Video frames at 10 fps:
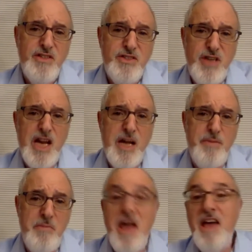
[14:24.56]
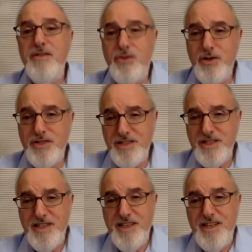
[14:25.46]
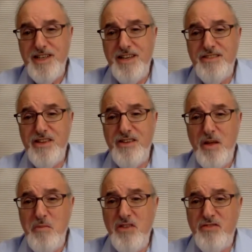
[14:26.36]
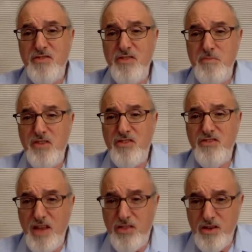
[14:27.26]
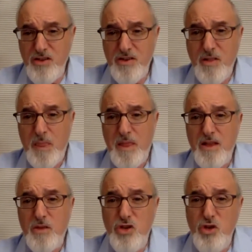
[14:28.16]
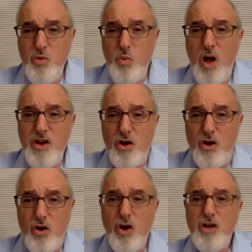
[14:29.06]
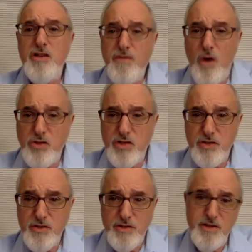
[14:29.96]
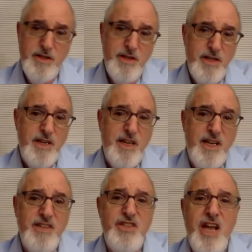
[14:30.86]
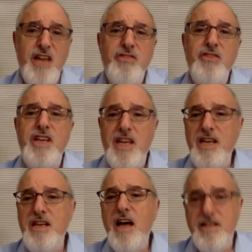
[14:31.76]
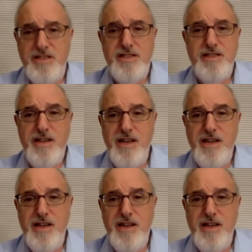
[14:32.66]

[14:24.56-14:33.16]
got up, a man, of course, and said, Miss, Mrs. Nathan, would you want your cook to vote? And she answered, he does.